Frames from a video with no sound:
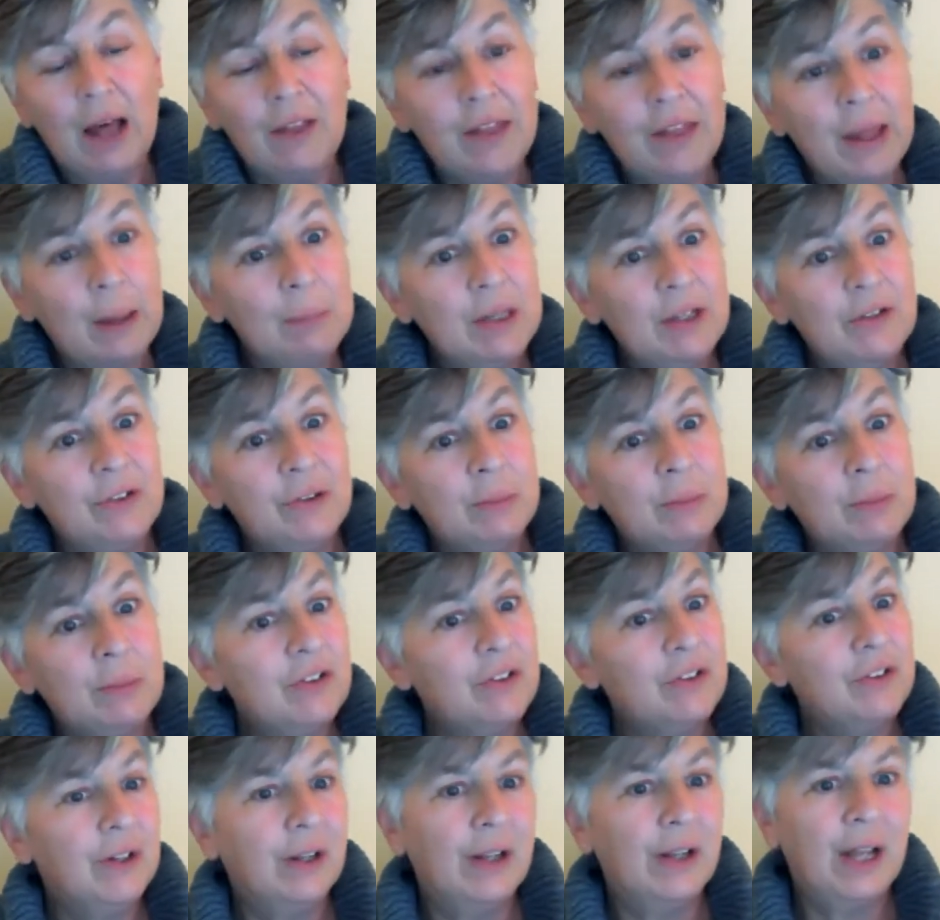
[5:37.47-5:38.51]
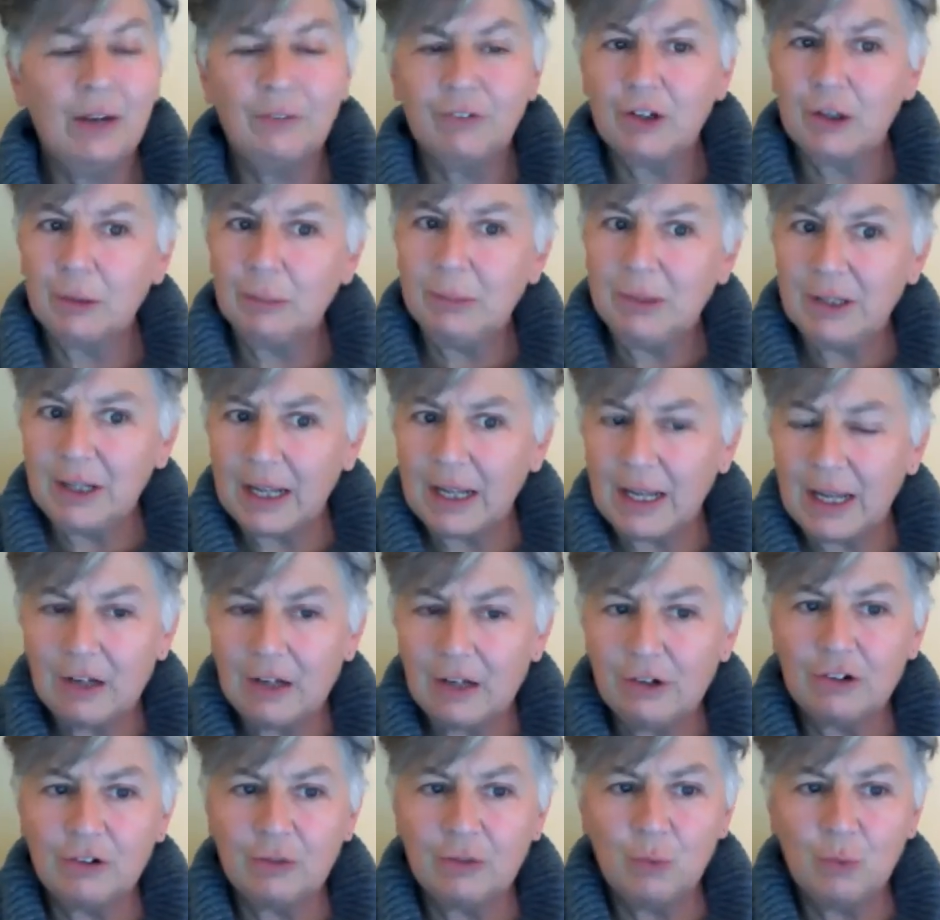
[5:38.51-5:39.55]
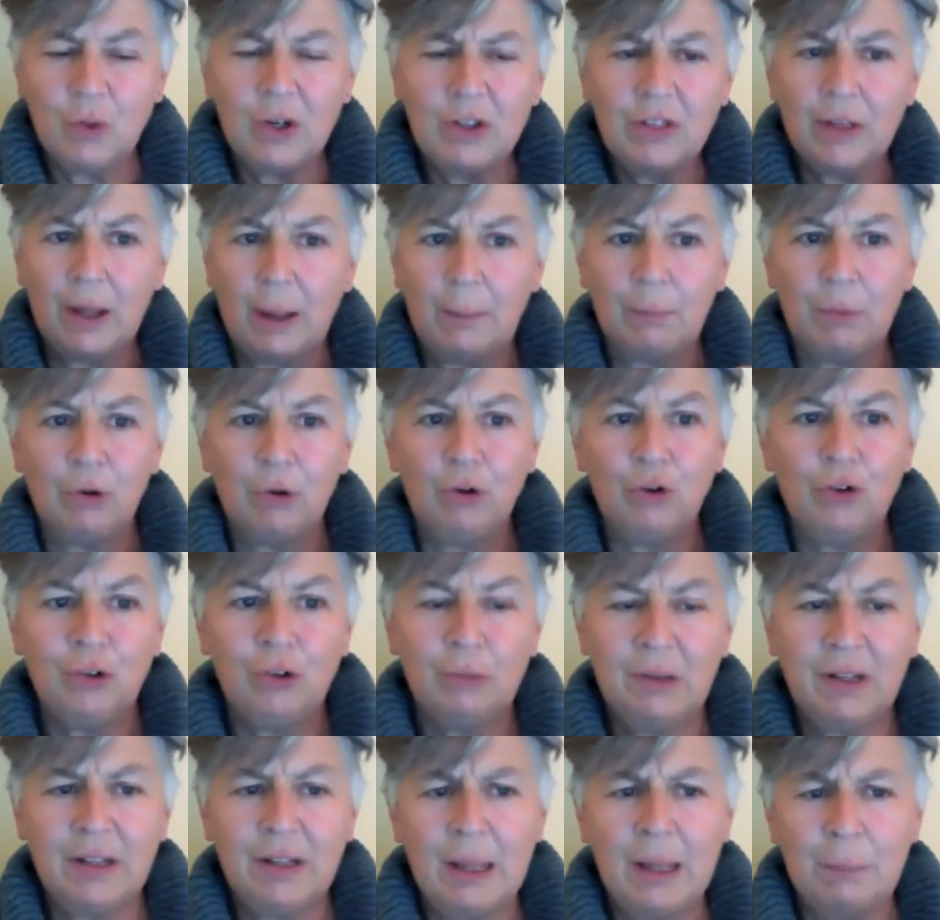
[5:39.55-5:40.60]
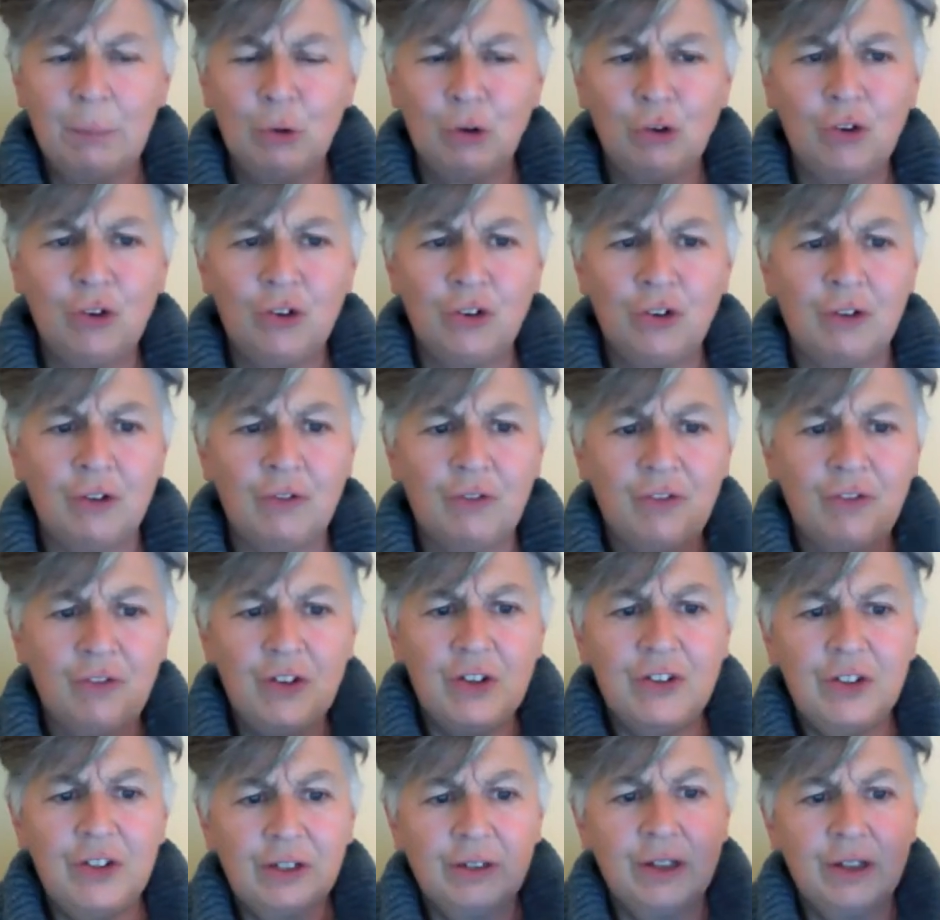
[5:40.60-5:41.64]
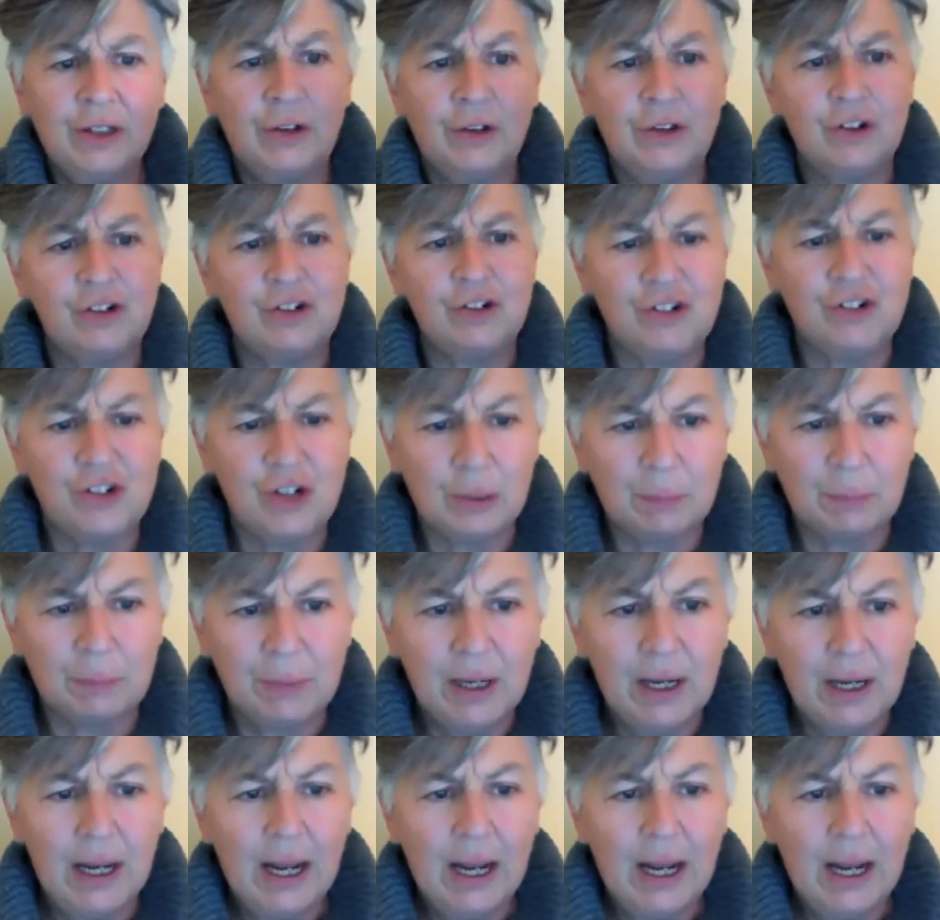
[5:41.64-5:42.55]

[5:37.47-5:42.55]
That means you might still have communication with a person, but that person's not physically on the ship.